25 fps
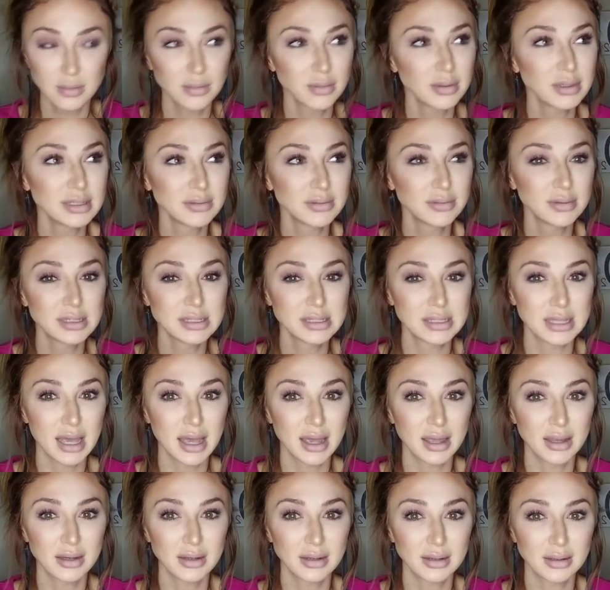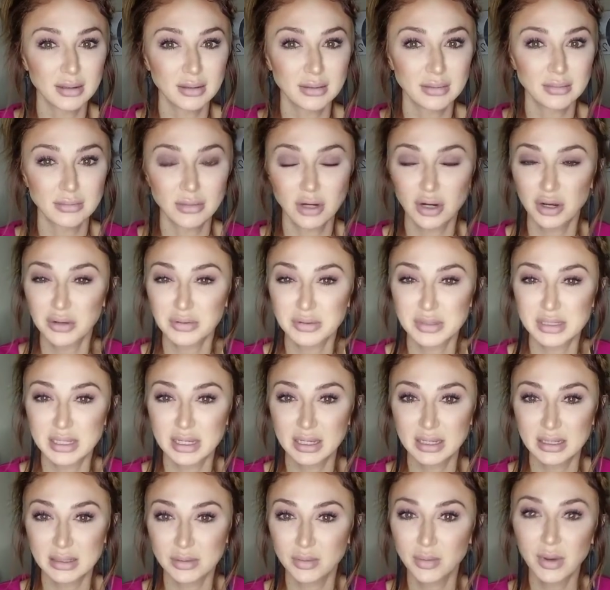What was that? Or
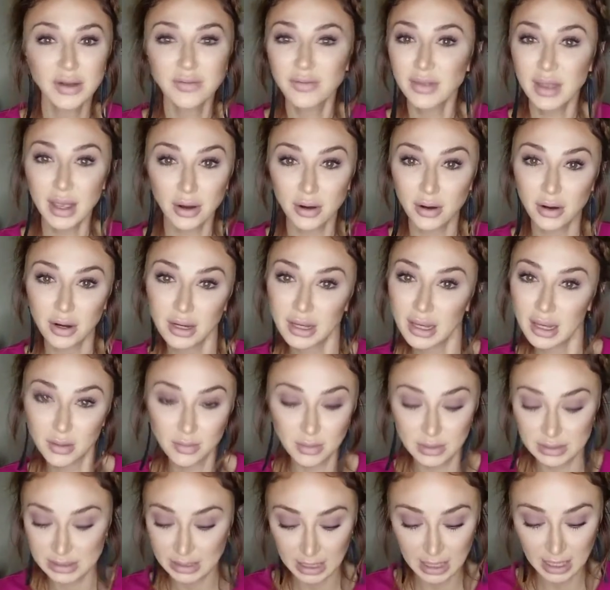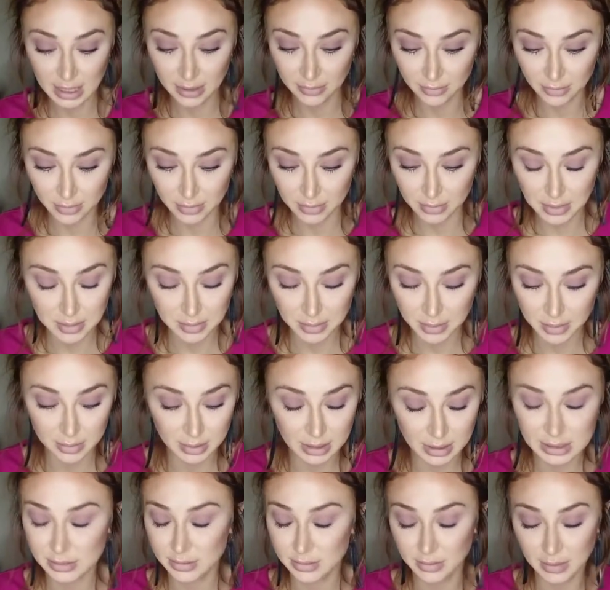06? Whatever that hurricane was, I can't even remember
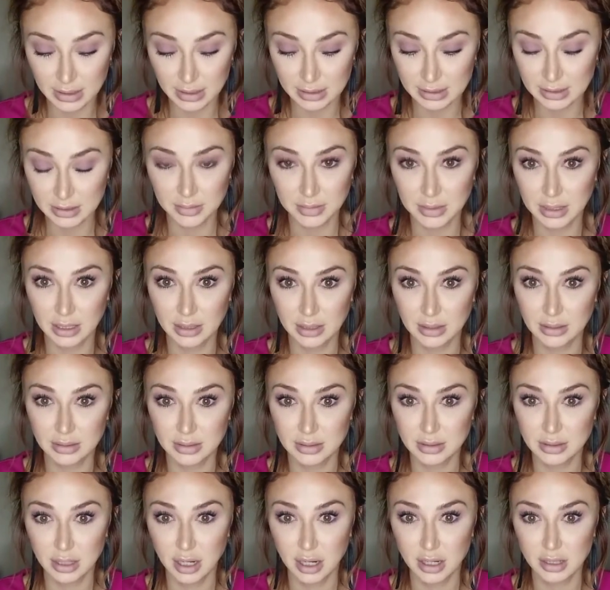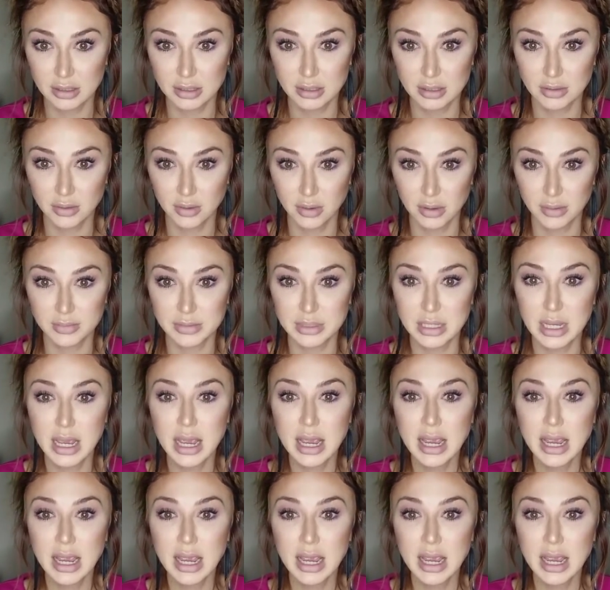because we've had so many darn storms.